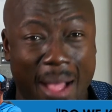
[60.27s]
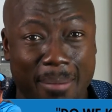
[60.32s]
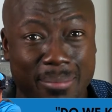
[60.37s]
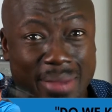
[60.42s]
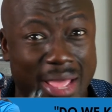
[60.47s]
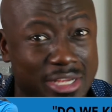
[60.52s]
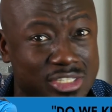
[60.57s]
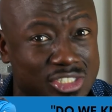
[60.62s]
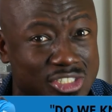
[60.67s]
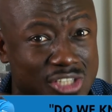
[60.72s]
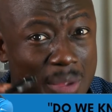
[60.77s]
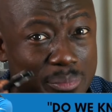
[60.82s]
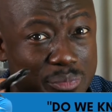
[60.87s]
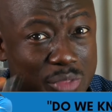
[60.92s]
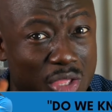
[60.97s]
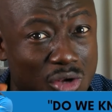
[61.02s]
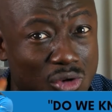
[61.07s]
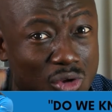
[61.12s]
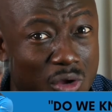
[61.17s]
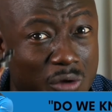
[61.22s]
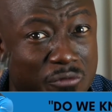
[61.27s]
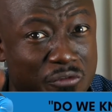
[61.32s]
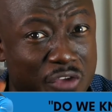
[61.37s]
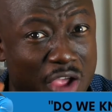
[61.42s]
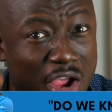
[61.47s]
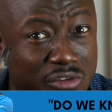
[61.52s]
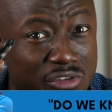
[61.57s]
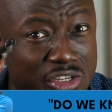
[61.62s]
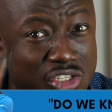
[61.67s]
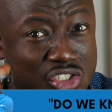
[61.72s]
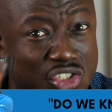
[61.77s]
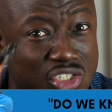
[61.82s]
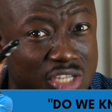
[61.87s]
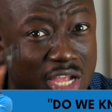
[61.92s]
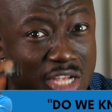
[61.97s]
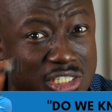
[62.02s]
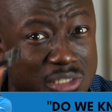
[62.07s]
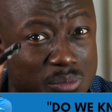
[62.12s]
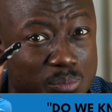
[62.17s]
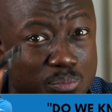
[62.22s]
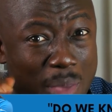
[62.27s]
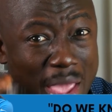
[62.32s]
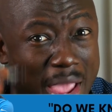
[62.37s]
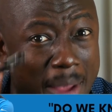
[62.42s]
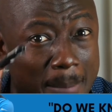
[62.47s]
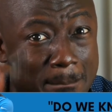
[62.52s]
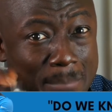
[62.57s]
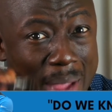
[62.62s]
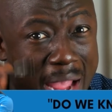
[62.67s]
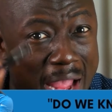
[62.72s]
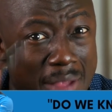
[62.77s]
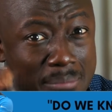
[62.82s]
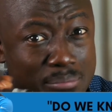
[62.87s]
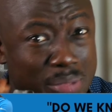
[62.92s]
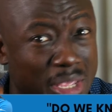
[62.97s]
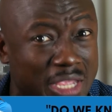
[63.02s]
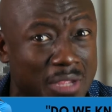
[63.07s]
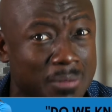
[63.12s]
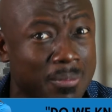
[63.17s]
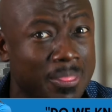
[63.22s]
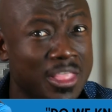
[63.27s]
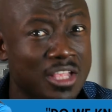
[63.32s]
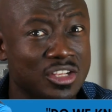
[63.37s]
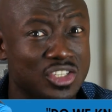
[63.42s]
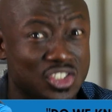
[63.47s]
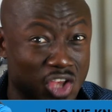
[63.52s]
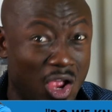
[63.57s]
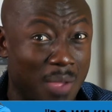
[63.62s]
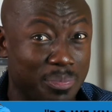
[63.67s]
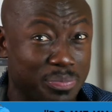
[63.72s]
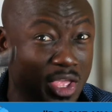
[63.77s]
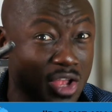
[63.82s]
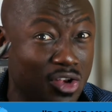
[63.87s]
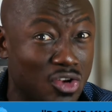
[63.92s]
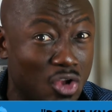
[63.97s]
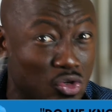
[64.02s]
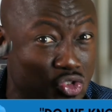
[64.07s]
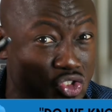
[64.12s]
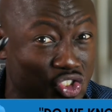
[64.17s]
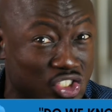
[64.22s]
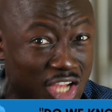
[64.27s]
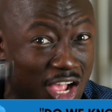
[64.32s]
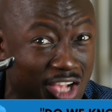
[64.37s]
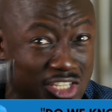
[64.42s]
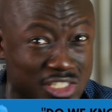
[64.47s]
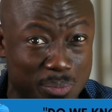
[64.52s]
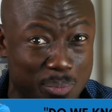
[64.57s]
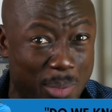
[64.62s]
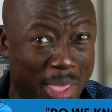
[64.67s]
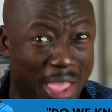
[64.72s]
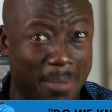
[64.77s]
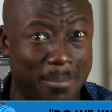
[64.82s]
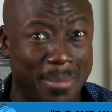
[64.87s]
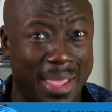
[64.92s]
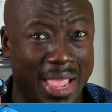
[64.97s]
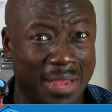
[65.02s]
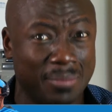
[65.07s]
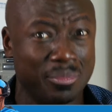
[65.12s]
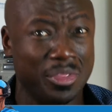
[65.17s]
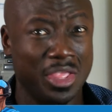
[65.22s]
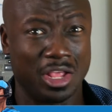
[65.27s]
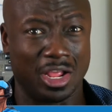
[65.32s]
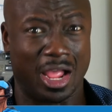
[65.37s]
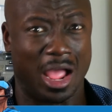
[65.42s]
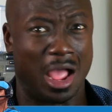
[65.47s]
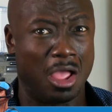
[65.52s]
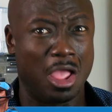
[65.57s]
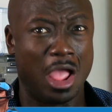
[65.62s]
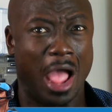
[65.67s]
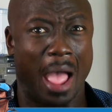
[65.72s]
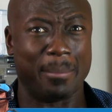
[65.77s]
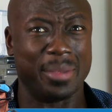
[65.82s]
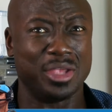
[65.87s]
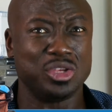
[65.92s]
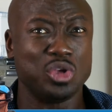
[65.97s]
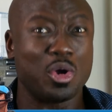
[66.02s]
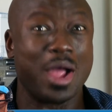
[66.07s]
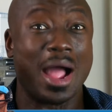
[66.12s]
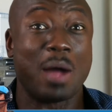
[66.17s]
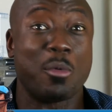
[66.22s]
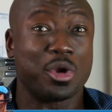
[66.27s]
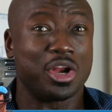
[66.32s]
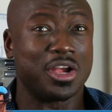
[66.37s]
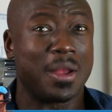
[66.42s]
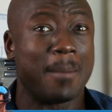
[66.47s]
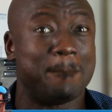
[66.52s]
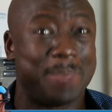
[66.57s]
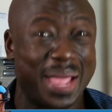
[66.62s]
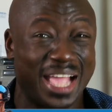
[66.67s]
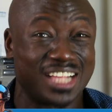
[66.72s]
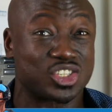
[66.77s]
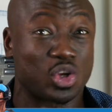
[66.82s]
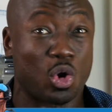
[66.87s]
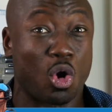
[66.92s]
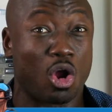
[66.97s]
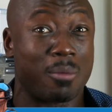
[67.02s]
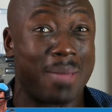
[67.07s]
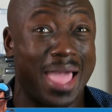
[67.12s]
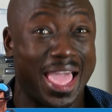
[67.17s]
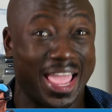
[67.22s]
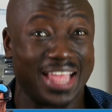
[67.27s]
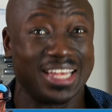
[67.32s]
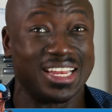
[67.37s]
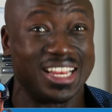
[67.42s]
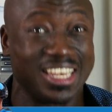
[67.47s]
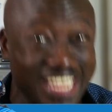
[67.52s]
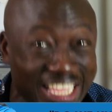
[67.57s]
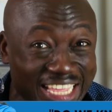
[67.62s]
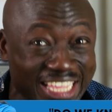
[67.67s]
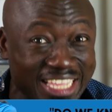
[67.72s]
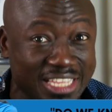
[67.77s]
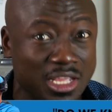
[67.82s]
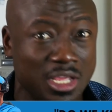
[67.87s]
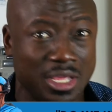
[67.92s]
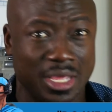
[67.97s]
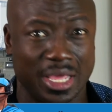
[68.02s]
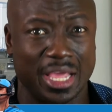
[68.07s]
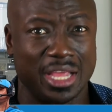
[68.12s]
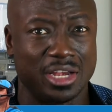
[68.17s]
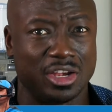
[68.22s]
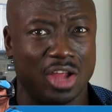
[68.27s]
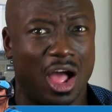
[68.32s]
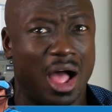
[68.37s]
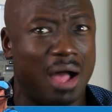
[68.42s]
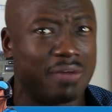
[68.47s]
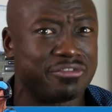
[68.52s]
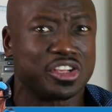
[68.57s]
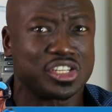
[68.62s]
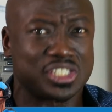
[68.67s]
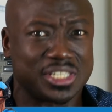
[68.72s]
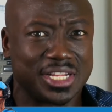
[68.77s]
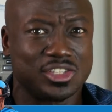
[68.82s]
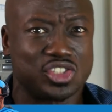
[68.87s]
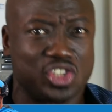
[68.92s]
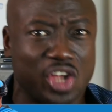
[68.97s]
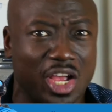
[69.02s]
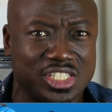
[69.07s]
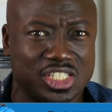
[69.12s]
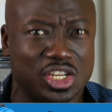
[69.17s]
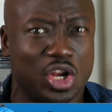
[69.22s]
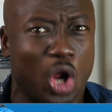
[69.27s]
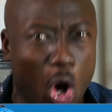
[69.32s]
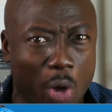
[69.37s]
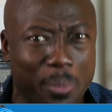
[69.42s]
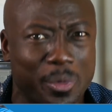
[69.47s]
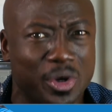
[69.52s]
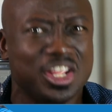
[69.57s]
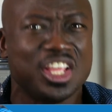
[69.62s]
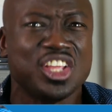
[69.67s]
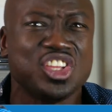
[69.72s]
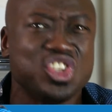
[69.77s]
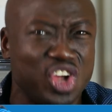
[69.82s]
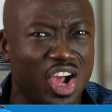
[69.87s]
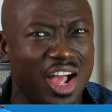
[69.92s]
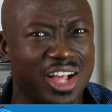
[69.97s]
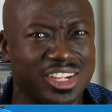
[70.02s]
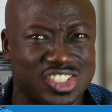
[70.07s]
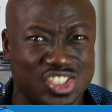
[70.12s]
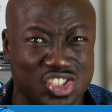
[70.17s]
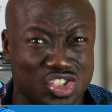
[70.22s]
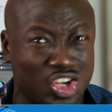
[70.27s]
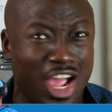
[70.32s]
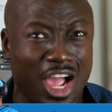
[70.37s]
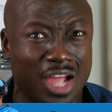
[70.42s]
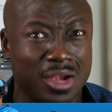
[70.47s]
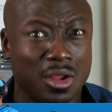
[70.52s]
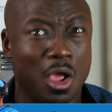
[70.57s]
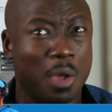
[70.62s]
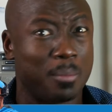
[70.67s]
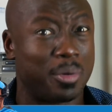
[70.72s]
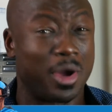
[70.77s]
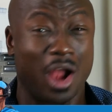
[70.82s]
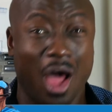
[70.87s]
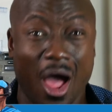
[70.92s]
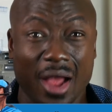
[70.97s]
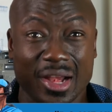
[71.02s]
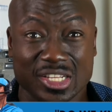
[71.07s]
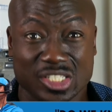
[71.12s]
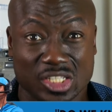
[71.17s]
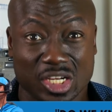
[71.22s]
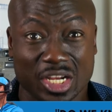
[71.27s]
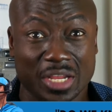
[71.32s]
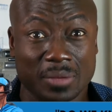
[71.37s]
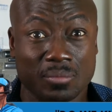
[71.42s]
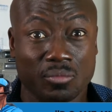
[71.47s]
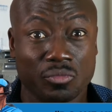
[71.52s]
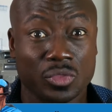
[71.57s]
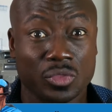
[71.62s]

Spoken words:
I'm like, something looked very suspect, baby. Something looks suspect, man. You got one of the best quarterbacks in the league. And obviously, Justin Herbert, young stud. But honestly,